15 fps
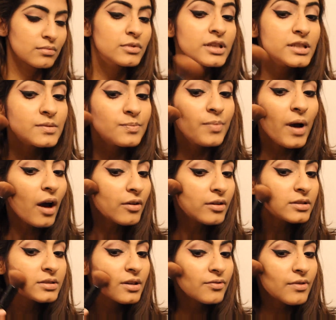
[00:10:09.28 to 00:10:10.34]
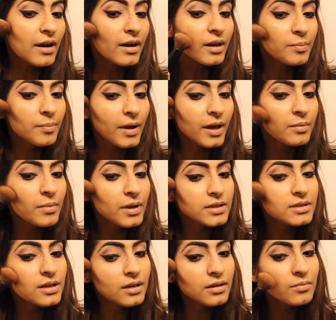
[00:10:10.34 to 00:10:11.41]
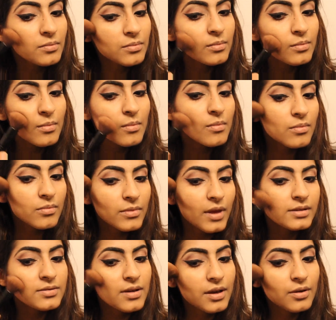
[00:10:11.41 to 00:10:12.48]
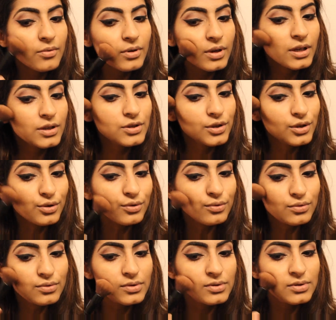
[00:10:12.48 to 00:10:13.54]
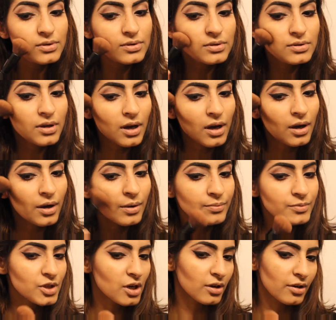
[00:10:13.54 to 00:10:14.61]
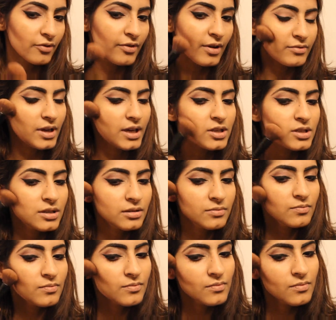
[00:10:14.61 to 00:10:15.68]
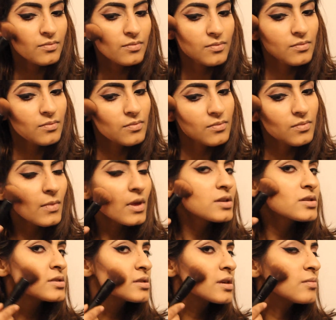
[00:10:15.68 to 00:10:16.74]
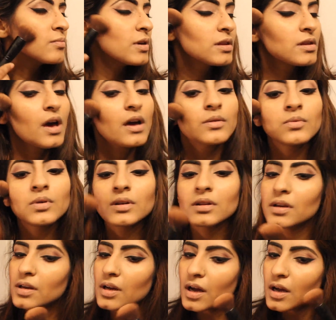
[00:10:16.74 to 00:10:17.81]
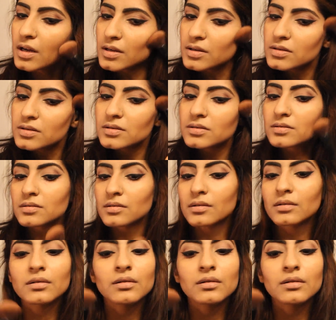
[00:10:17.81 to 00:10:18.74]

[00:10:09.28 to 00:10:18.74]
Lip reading: These powders are very pigmented, that's why I don't need to use darker foundation. They just give me that really nice,